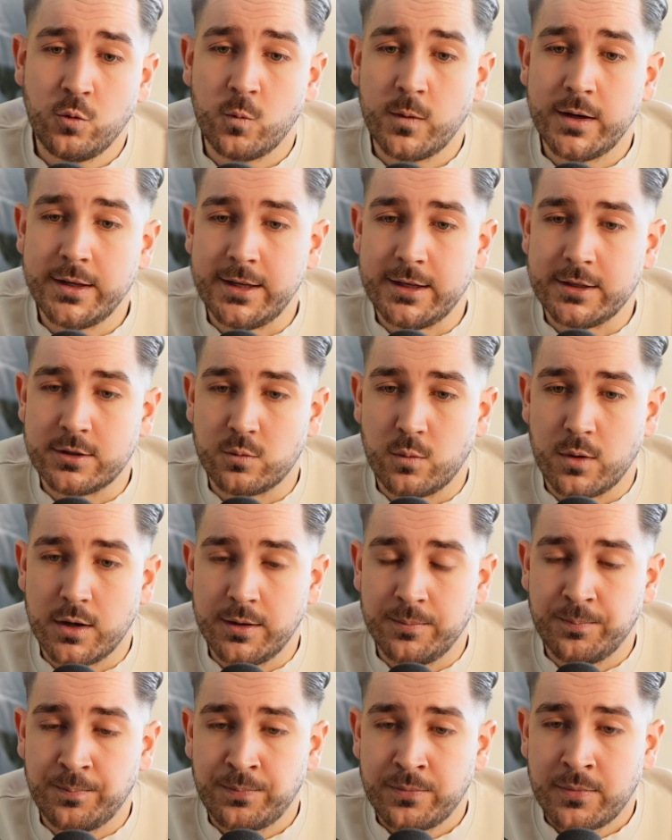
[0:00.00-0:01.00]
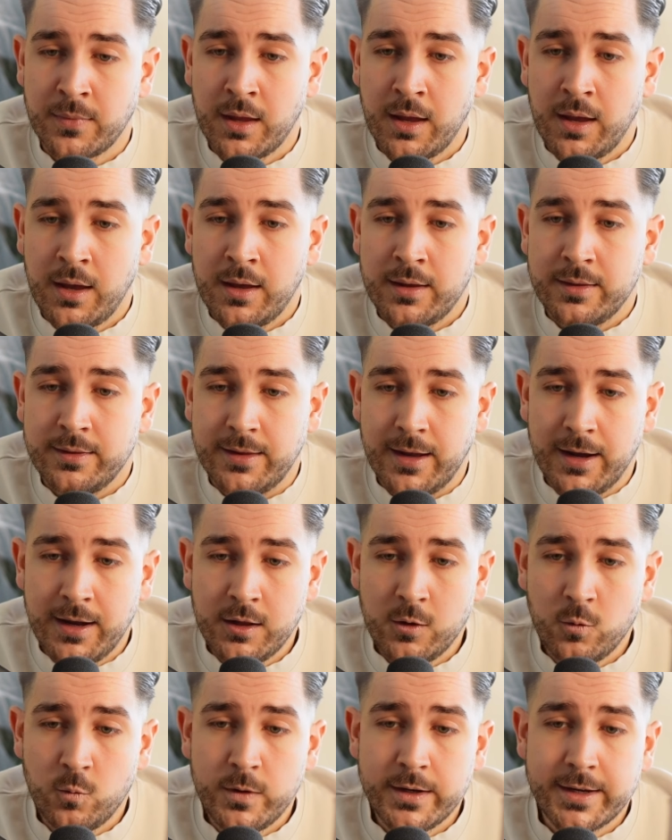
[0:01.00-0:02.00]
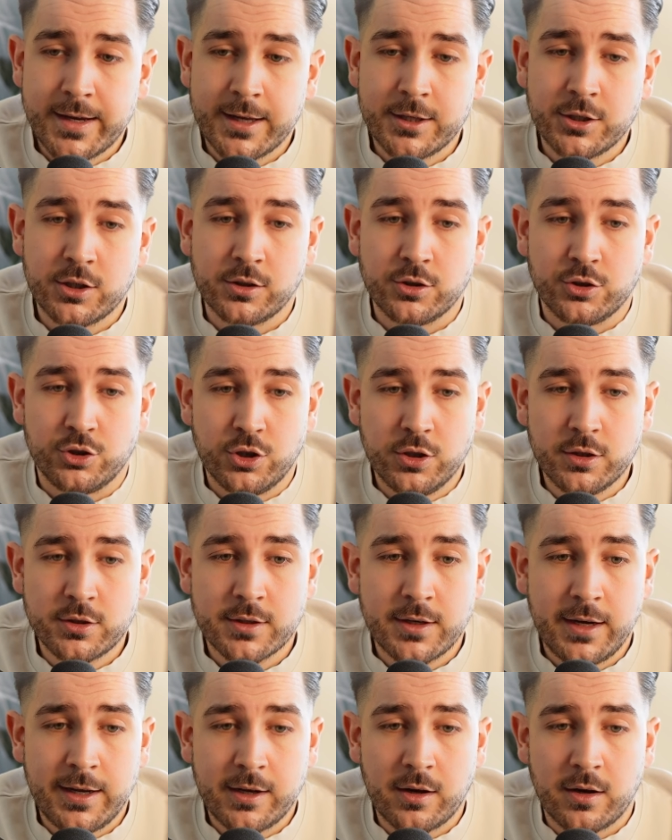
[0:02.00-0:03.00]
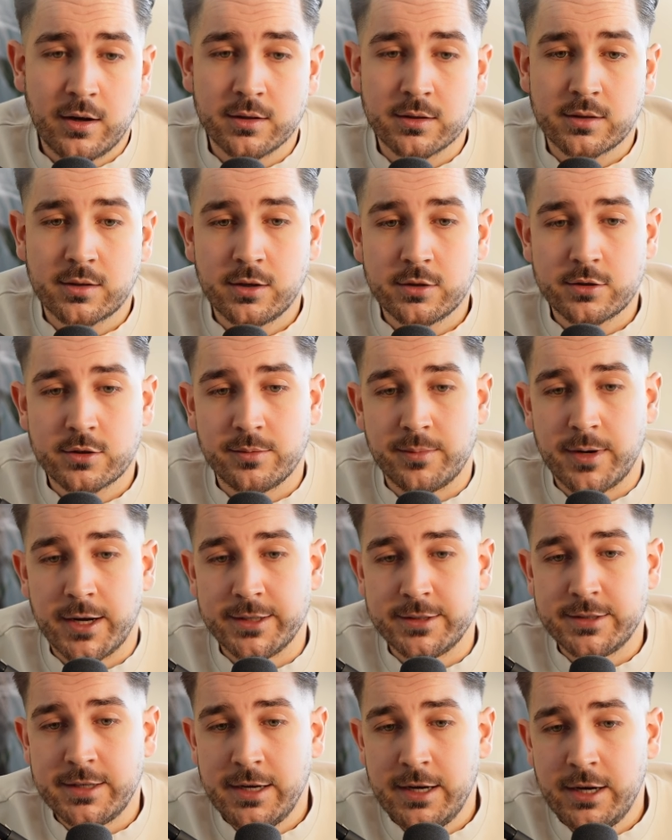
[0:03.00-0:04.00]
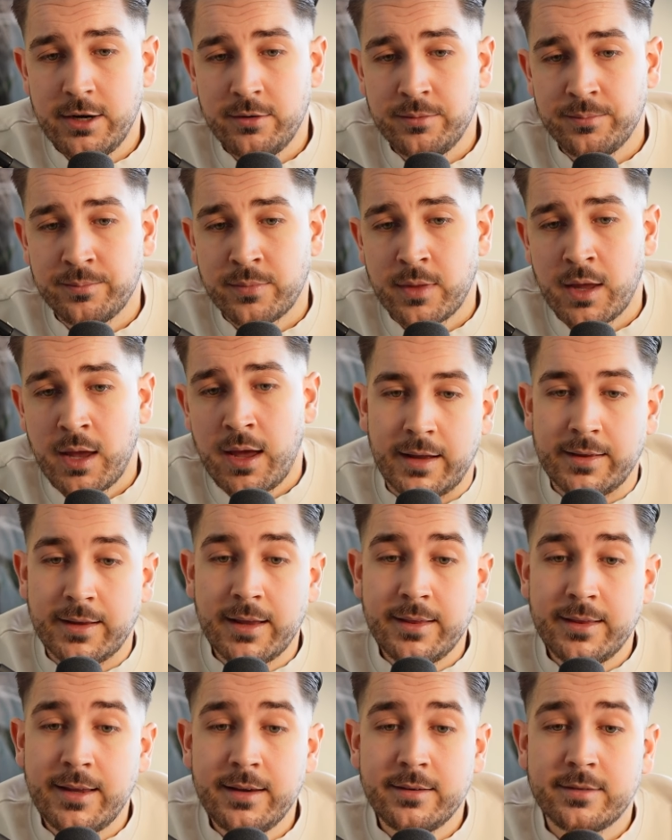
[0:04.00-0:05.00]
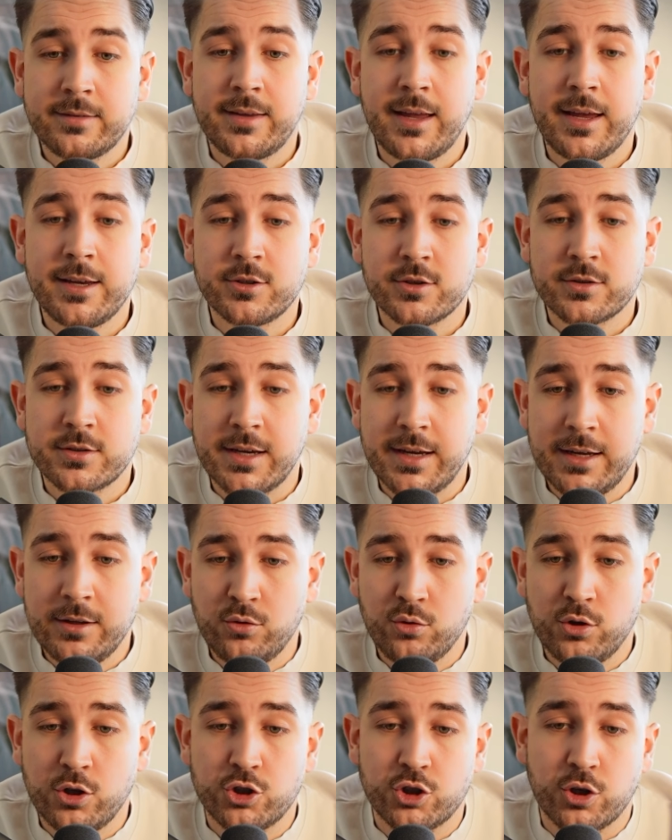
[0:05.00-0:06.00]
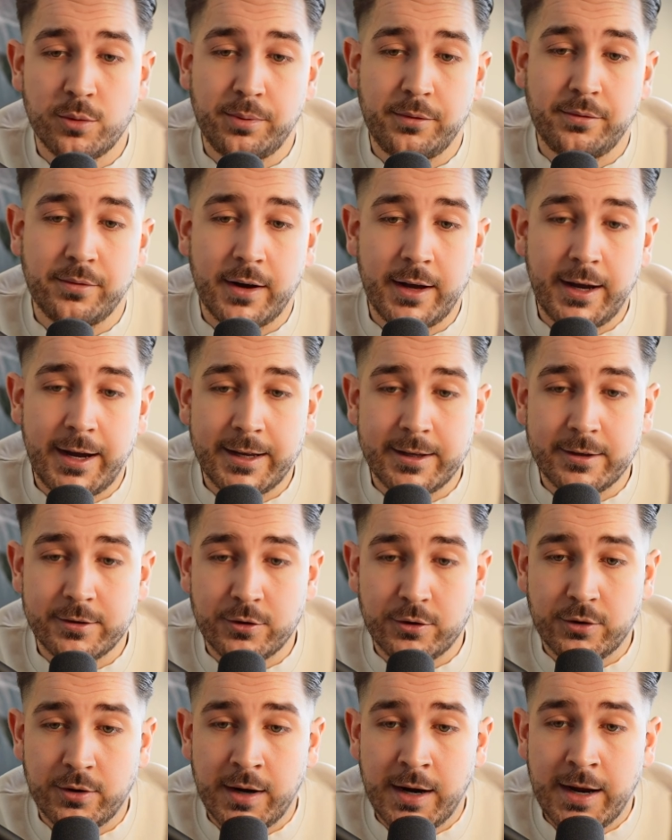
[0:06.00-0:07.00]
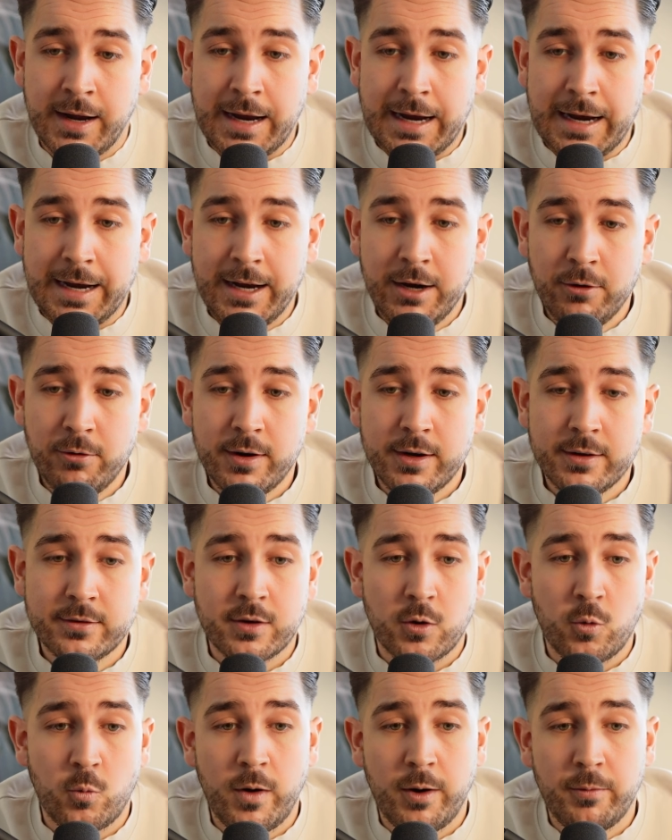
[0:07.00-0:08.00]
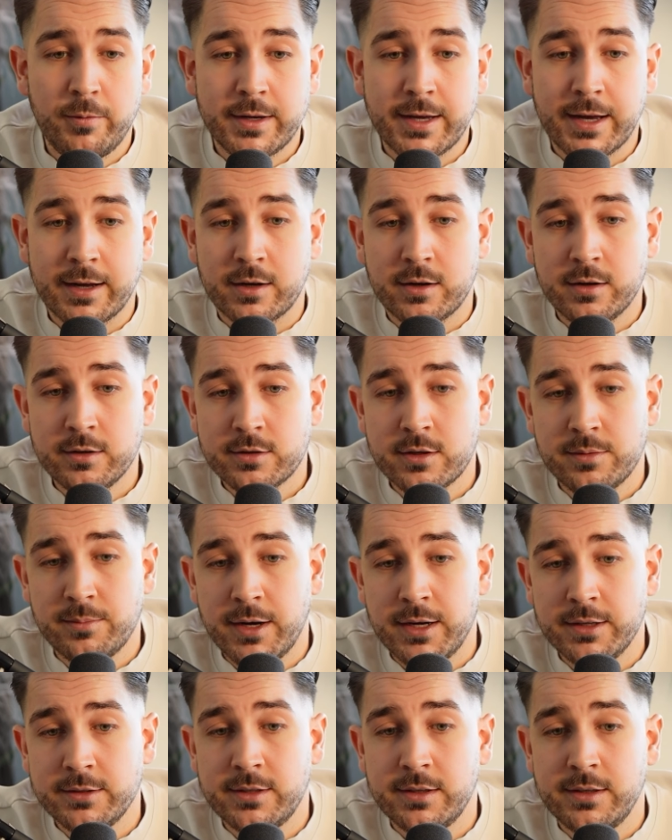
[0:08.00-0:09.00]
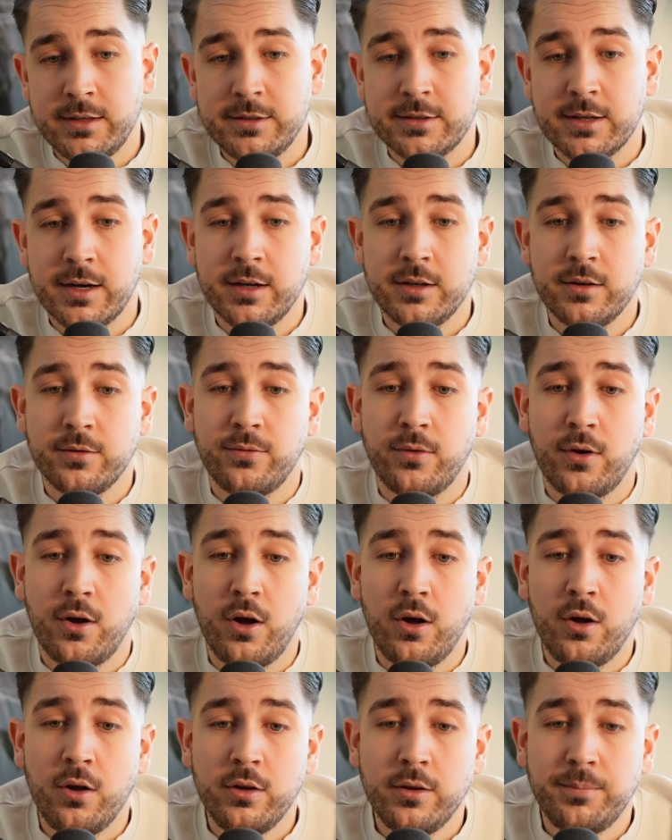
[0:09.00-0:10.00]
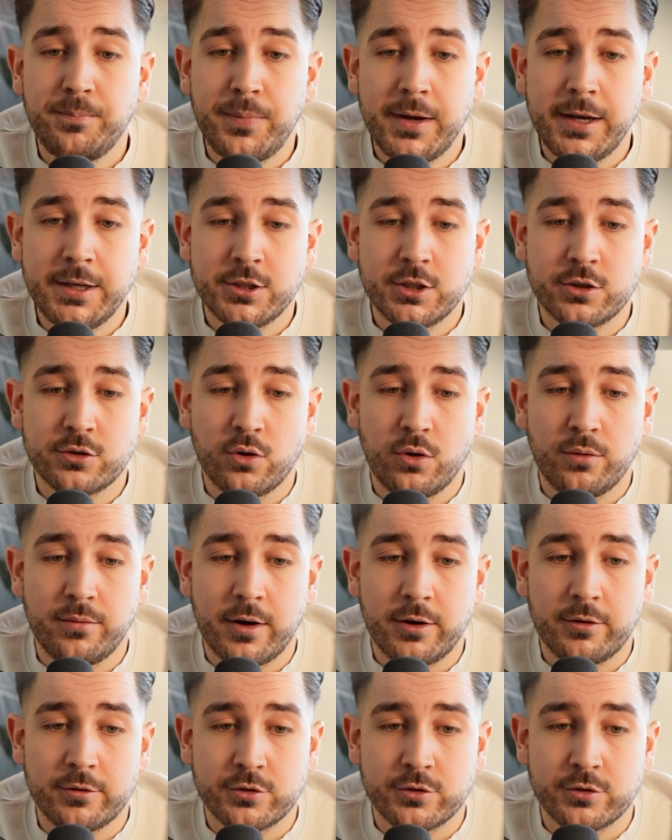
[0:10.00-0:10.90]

with this one. Then we can just click on customize here, and then this takes us into the Shopify editor. Here is where we can customize the design of all the pages of our